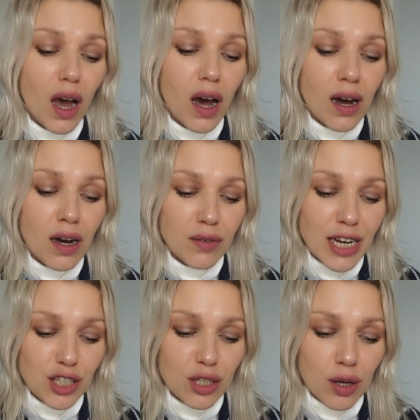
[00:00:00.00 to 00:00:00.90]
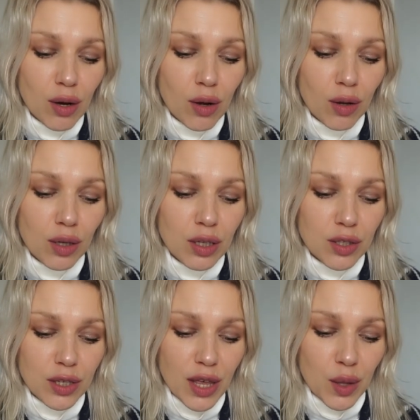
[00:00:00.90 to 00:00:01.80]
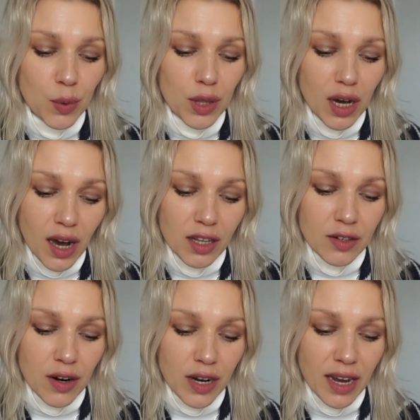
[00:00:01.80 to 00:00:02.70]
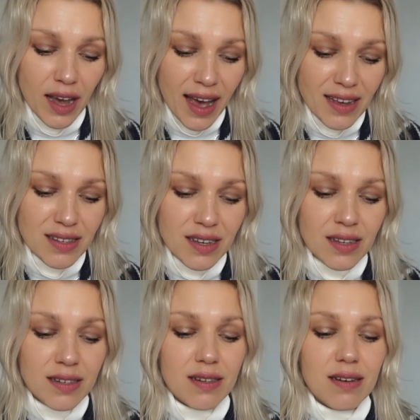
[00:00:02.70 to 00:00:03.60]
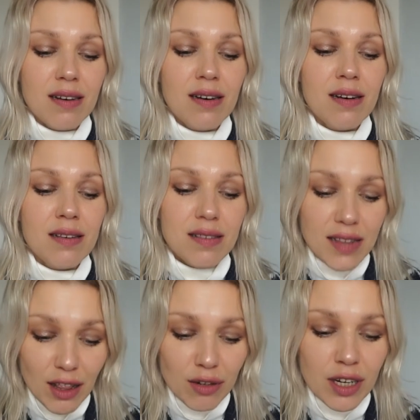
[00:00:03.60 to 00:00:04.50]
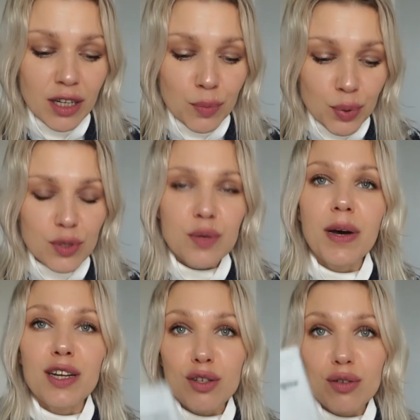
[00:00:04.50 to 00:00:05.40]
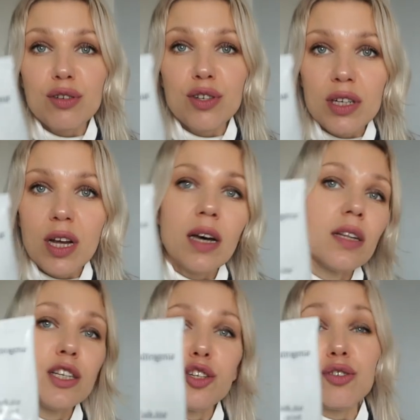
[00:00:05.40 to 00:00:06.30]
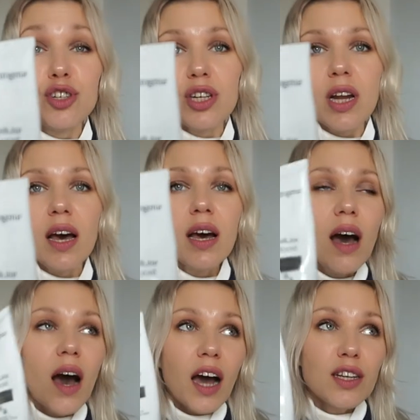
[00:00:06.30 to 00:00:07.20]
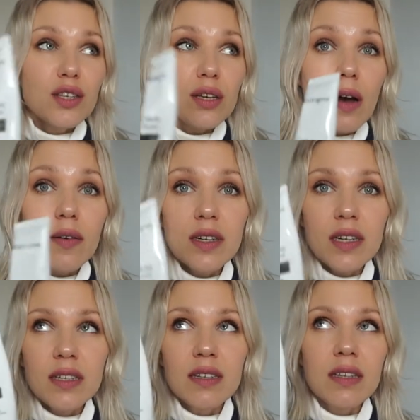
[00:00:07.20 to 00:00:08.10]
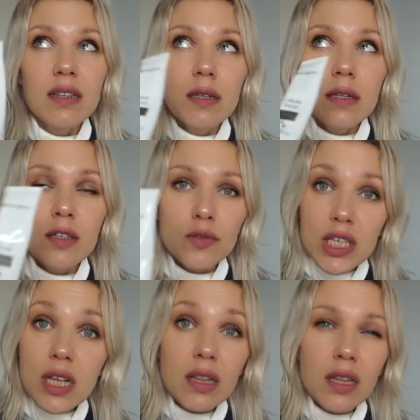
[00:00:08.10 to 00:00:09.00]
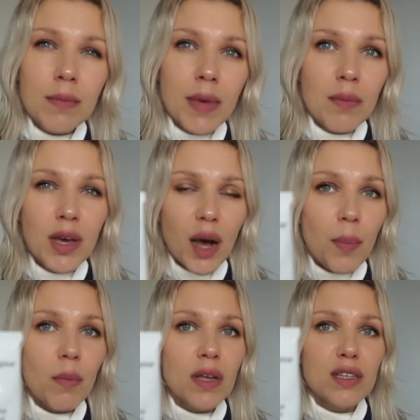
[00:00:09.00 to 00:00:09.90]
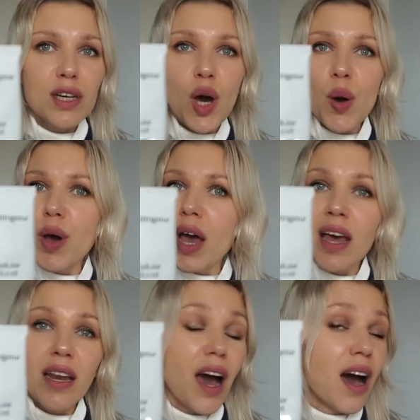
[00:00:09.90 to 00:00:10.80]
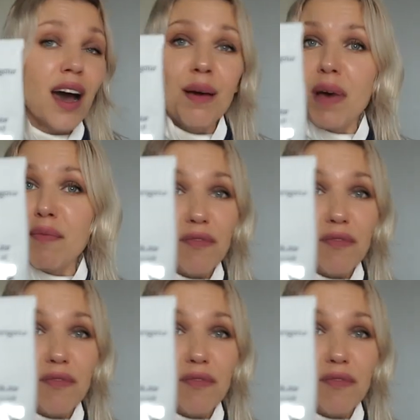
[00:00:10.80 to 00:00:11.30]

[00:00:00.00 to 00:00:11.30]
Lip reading: retinol together with a hyaluronic acid cellular boost by Neutrogena. I discovered it recently, maybe a couple months ago, and I'm